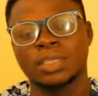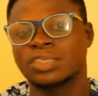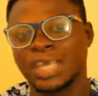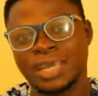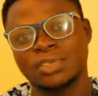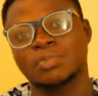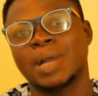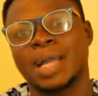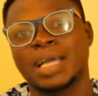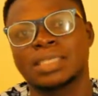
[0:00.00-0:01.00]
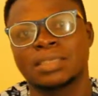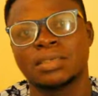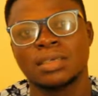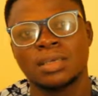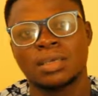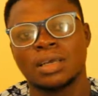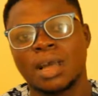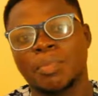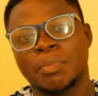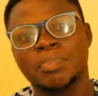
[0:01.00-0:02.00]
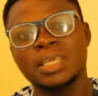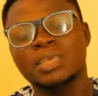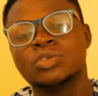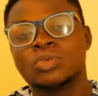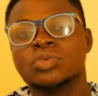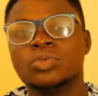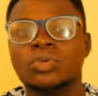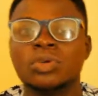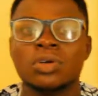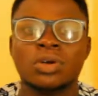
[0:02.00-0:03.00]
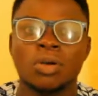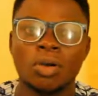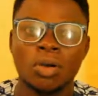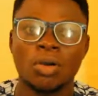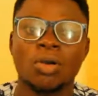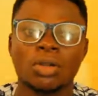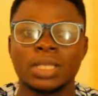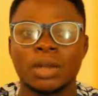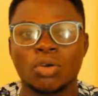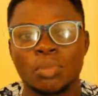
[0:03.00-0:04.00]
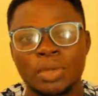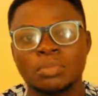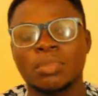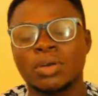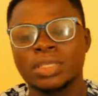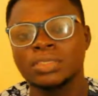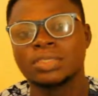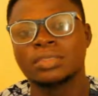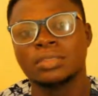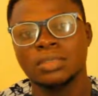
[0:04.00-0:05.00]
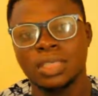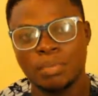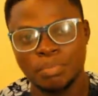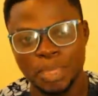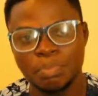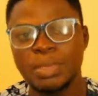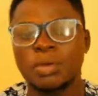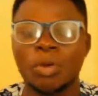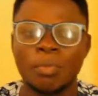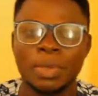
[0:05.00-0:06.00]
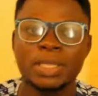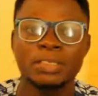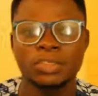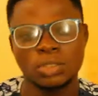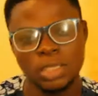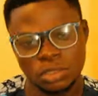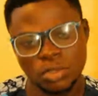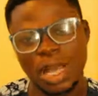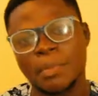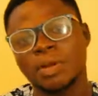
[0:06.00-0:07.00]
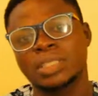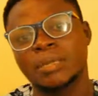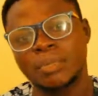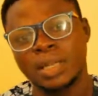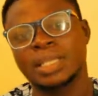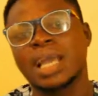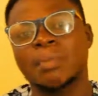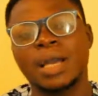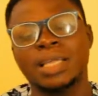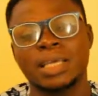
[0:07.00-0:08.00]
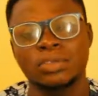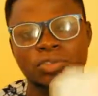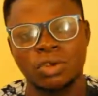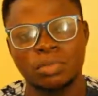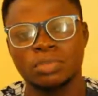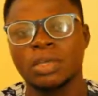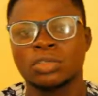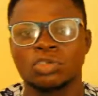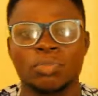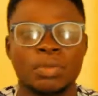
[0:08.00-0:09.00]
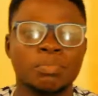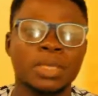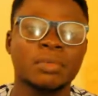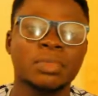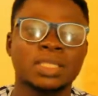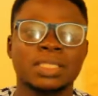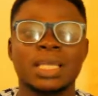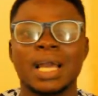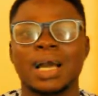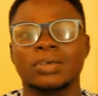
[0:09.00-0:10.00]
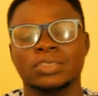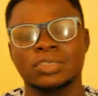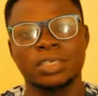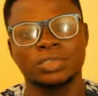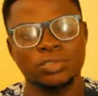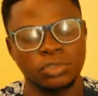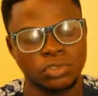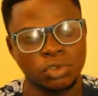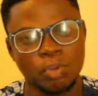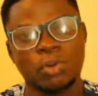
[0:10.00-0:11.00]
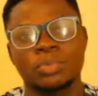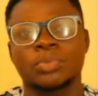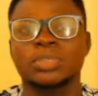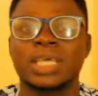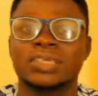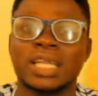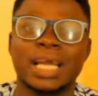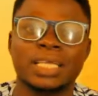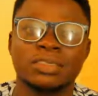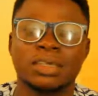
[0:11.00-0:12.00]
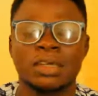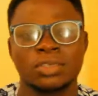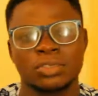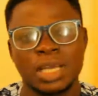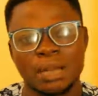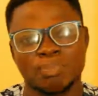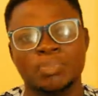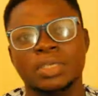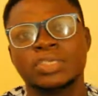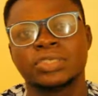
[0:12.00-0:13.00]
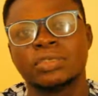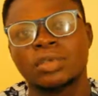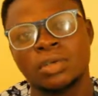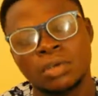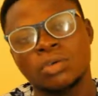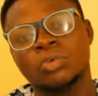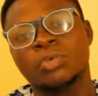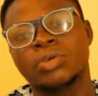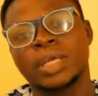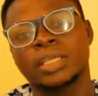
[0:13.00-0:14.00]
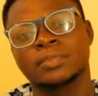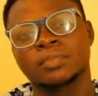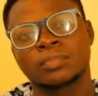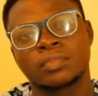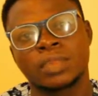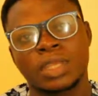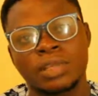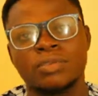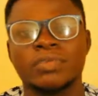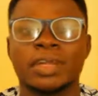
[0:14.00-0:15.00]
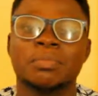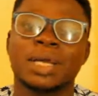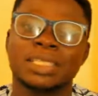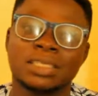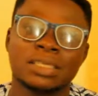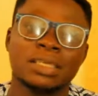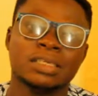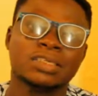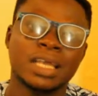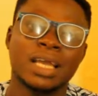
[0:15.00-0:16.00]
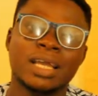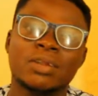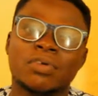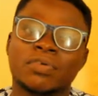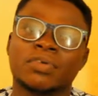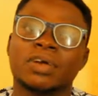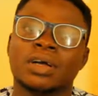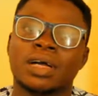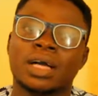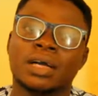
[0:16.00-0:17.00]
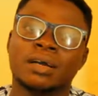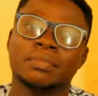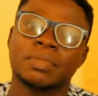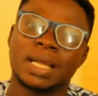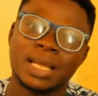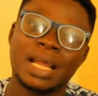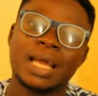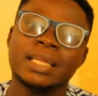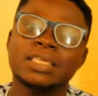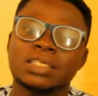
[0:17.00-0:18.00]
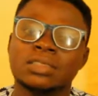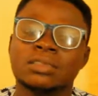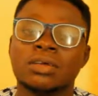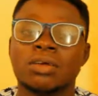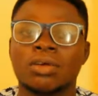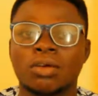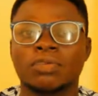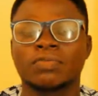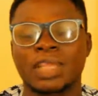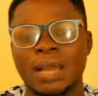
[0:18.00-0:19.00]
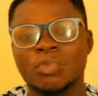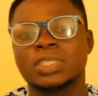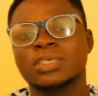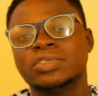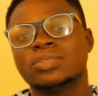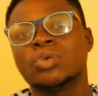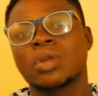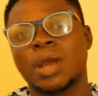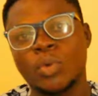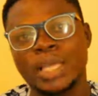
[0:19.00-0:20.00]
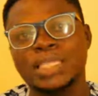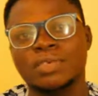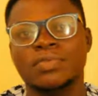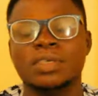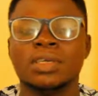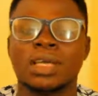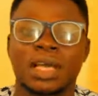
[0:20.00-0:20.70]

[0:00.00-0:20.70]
It saddens my heart. I'm appealing to all the corporate bodies, the big companies. They should come out and bring their money and stop chopping big meat in their houses. They should support projects like this so that peace will reign. Thank you very much. This is the end of another edition of Time with Kizito on Awake TV.